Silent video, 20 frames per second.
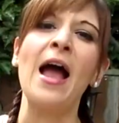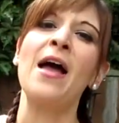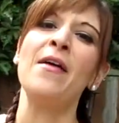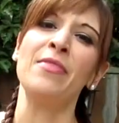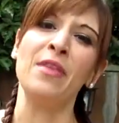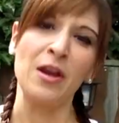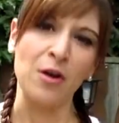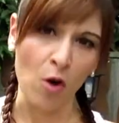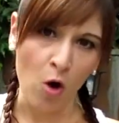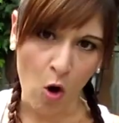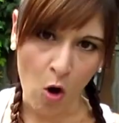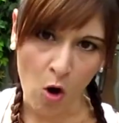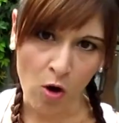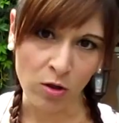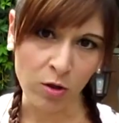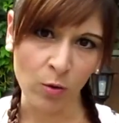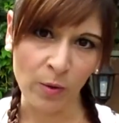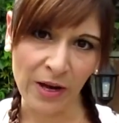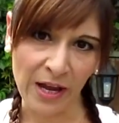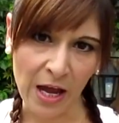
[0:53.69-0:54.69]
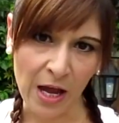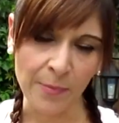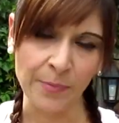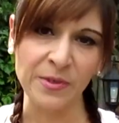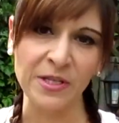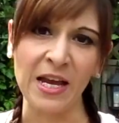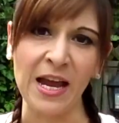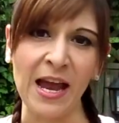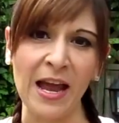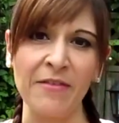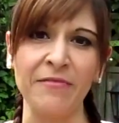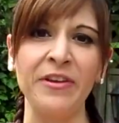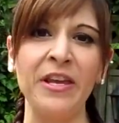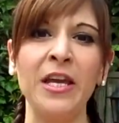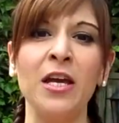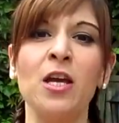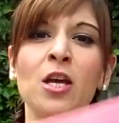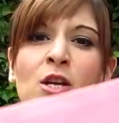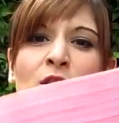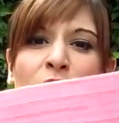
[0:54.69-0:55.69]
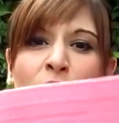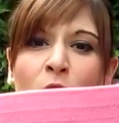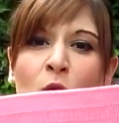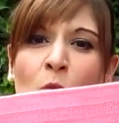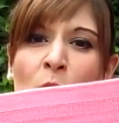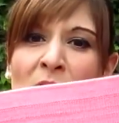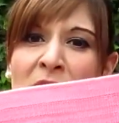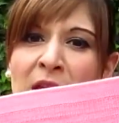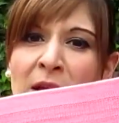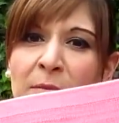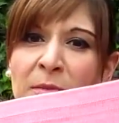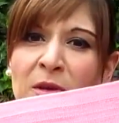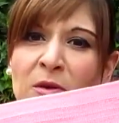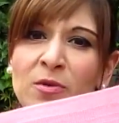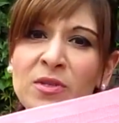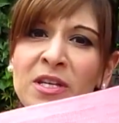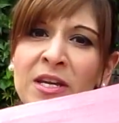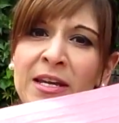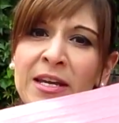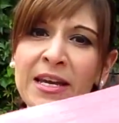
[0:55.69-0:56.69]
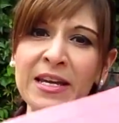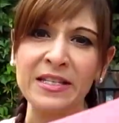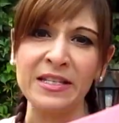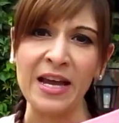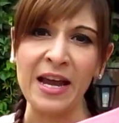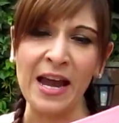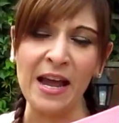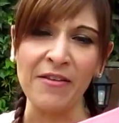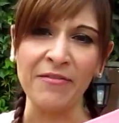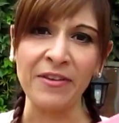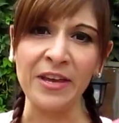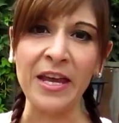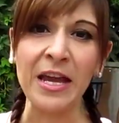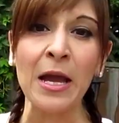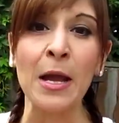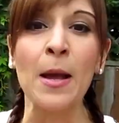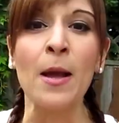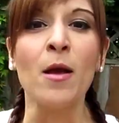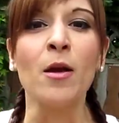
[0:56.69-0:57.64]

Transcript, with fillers: and then all the way up to heavy. So the one I'm using is a heavy.